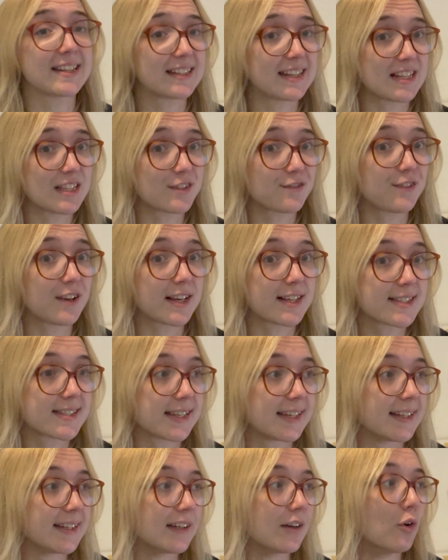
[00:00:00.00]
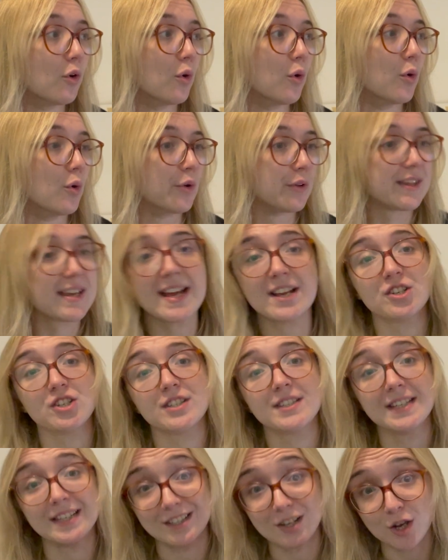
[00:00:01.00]
needs fixing or the
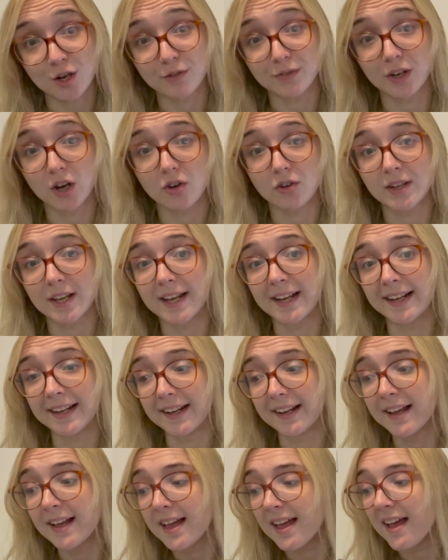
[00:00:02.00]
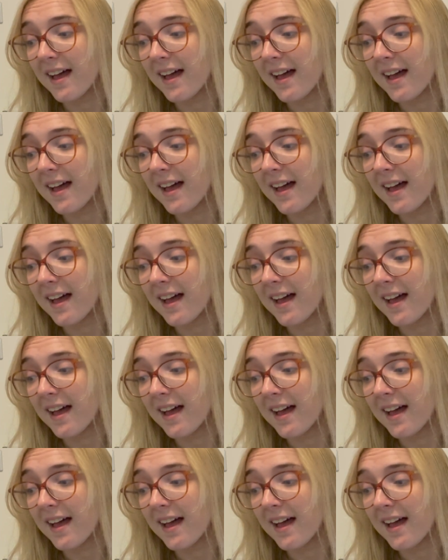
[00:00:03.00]
edges need overlocking.